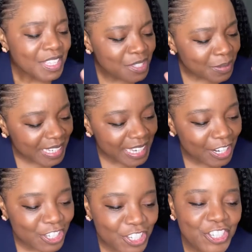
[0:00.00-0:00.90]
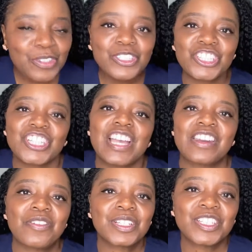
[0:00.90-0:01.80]
So again, a huge
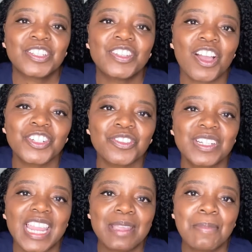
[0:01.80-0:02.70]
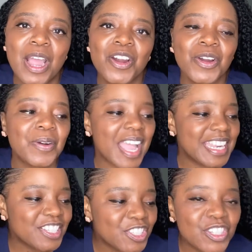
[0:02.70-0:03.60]
shout out to Dr. Renee Paro
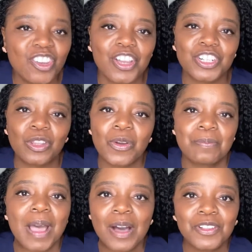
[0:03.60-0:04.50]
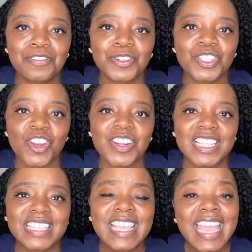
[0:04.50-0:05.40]
and to Dr. Lauren Powell for
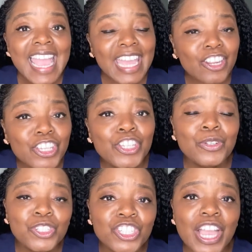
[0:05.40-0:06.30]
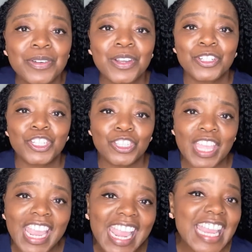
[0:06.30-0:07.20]
starting this. And a huge shout out to
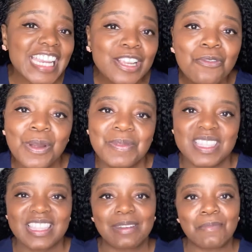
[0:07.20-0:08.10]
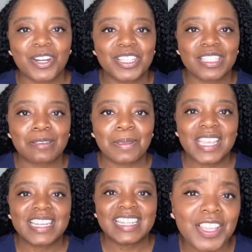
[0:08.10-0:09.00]
the 80 women that
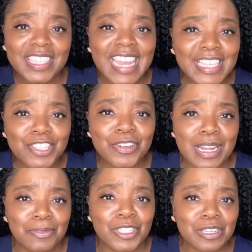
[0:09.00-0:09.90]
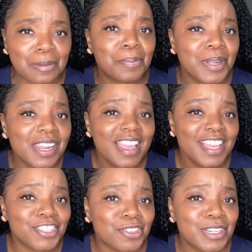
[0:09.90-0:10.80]
participated. On the next screen, I'm just gonna put
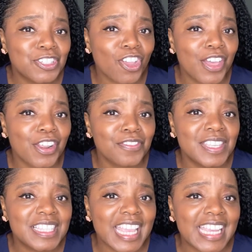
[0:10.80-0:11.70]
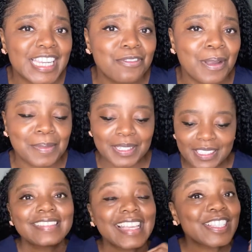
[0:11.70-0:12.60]
a screenshot of these 80 women.
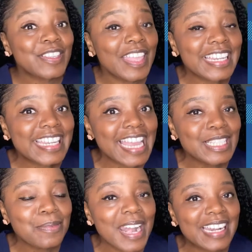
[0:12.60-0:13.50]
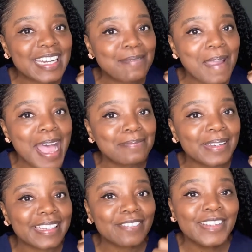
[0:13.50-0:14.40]
So then guess what ended up
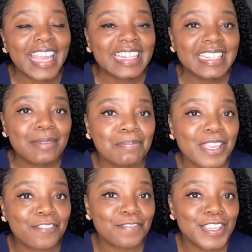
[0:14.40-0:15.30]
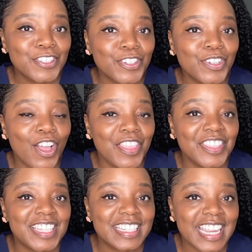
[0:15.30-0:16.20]
happening? We ended up being featured on
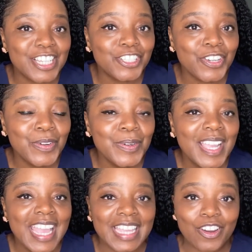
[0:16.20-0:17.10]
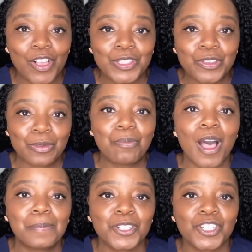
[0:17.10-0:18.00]
the Today Show and also in Pop